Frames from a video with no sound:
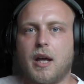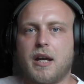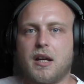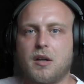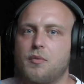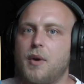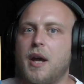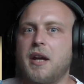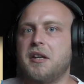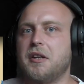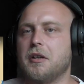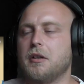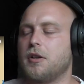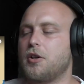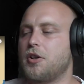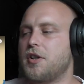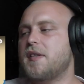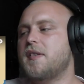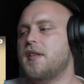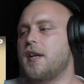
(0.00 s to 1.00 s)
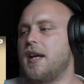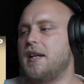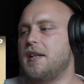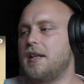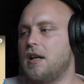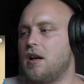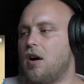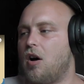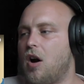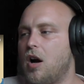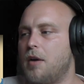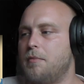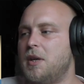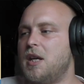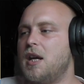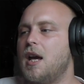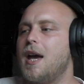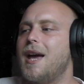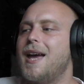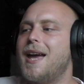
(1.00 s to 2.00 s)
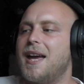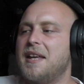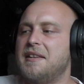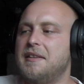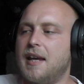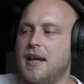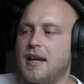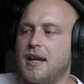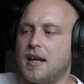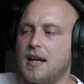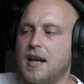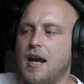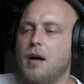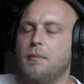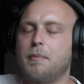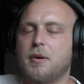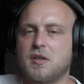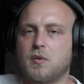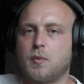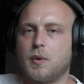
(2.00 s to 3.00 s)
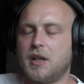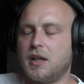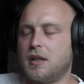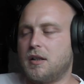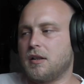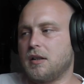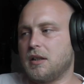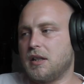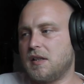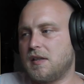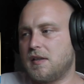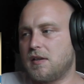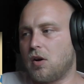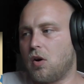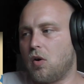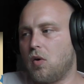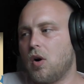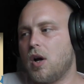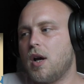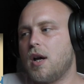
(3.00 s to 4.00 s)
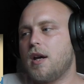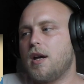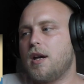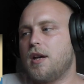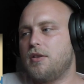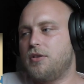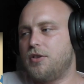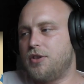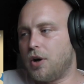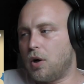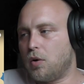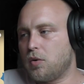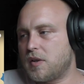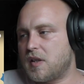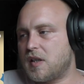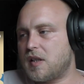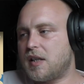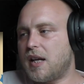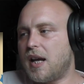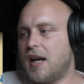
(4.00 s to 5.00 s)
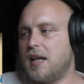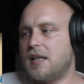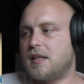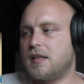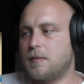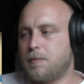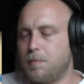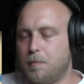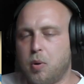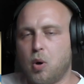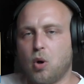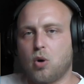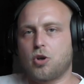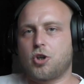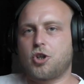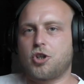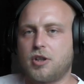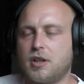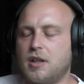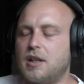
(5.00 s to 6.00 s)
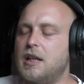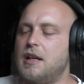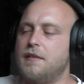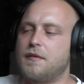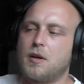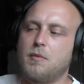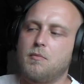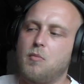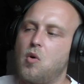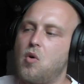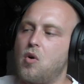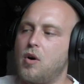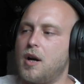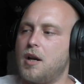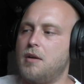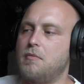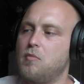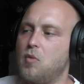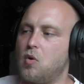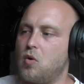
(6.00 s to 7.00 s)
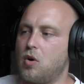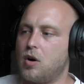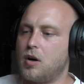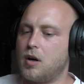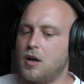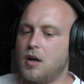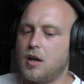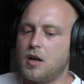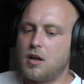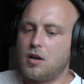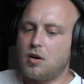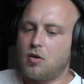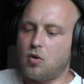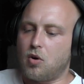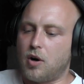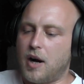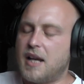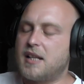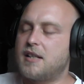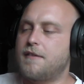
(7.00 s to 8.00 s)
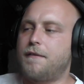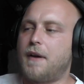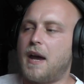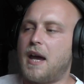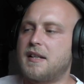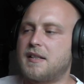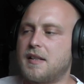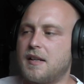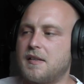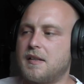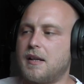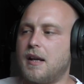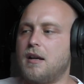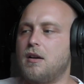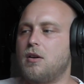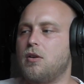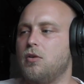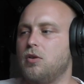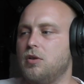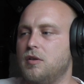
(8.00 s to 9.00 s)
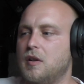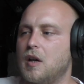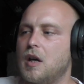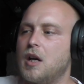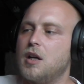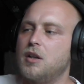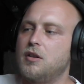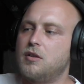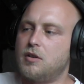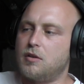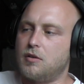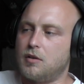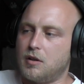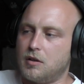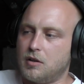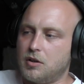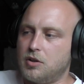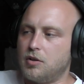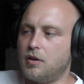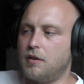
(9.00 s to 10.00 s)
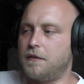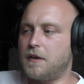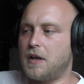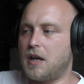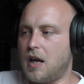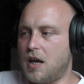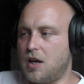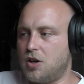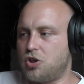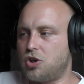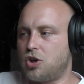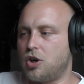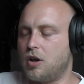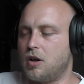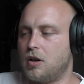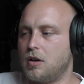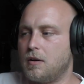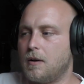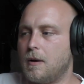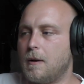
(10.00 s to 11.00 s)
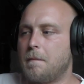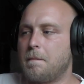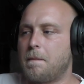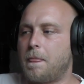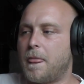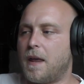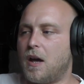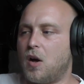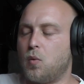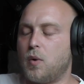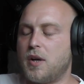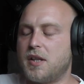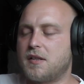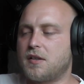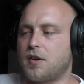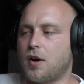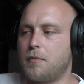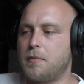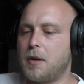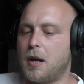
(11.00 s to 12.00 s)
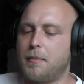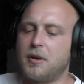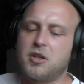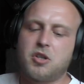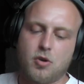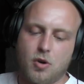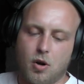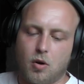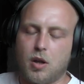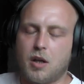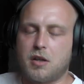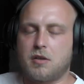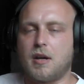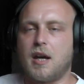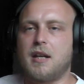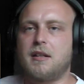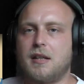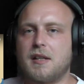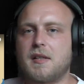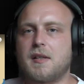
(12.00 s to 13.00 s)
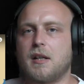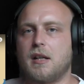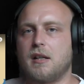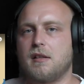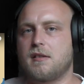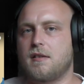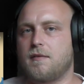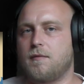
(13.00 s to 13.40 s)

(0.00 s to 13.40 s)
regular standing army, and they can help us with Italy. So those states pushed even more and more, or as fast as they could, to unification with Serbia. But you had dissident